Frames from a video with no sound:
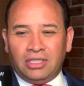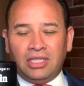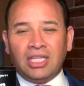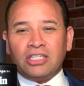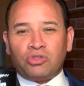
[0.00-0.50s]

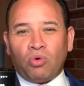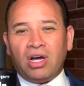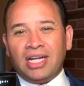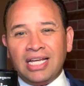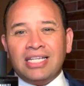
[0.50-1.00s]
this
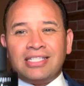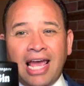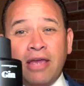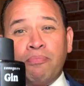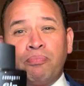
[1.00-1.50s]
one is
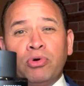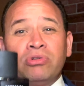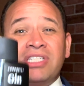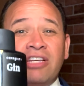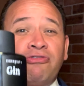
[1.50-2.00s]
a
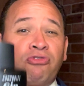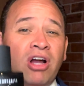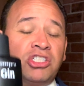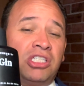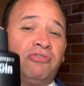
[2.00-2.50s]
boozy,
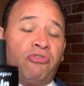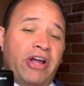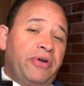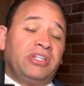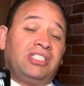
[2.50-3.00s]
freshy
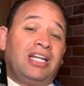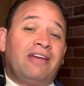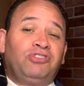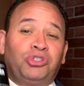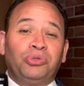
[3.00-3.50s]
fragrance that
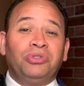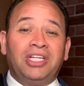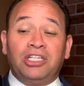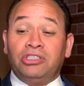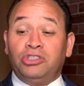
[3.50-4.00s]
I've
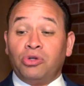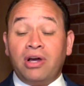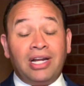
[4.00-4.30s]
truly enjoyed.